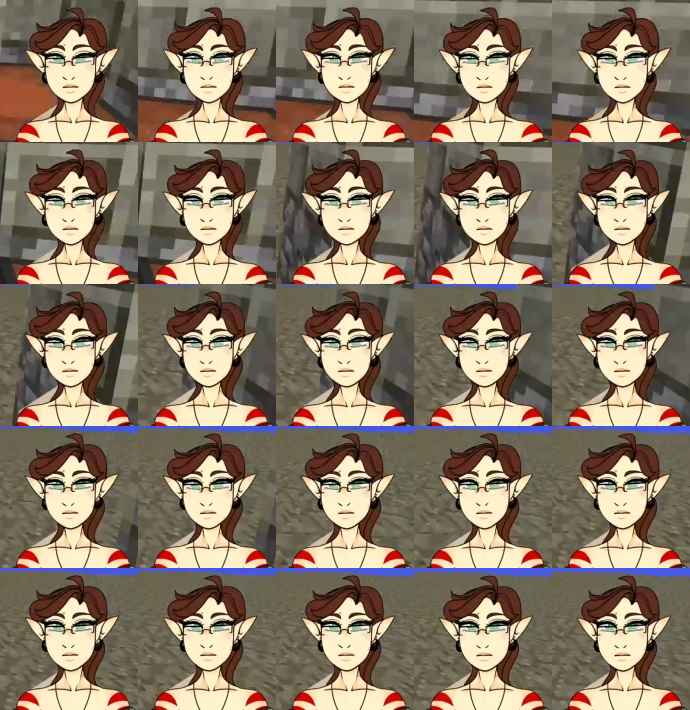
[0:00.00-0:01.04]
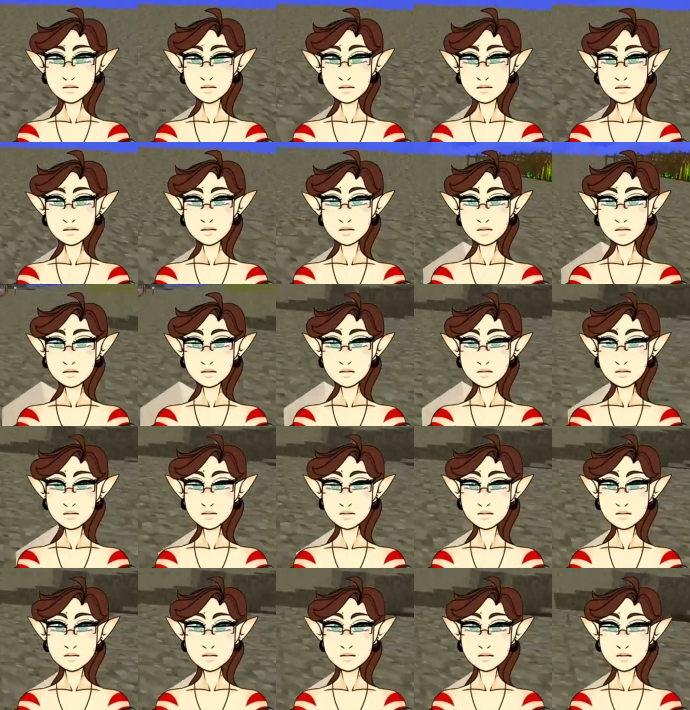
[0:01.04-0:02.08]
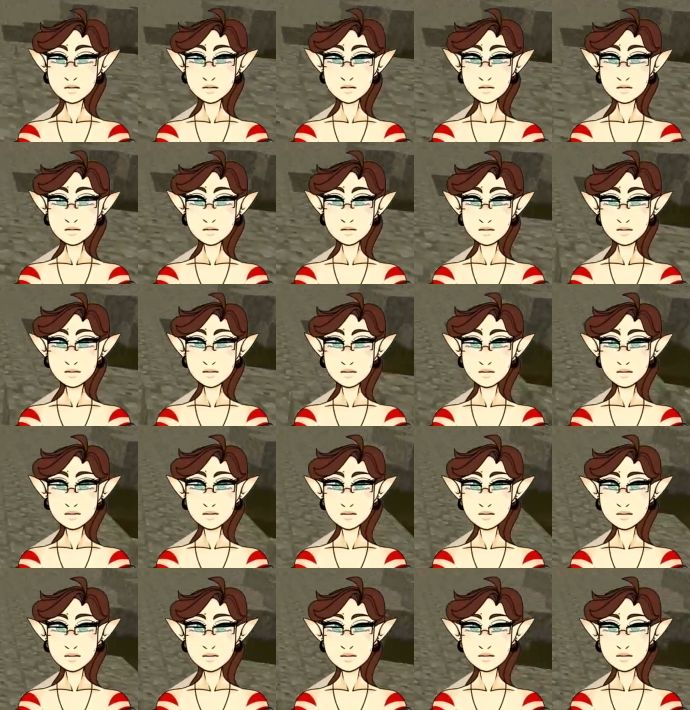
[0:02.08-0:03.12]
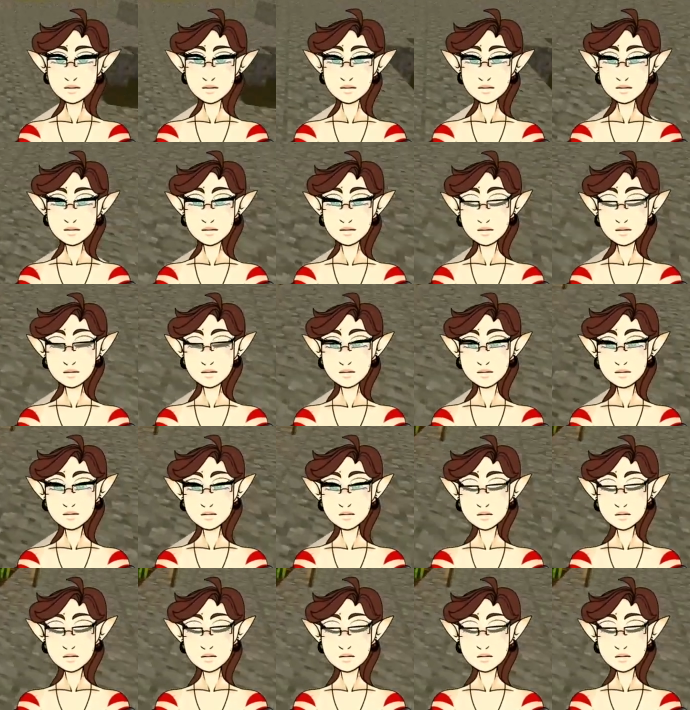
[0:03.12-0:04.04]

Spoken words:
(no one is talking)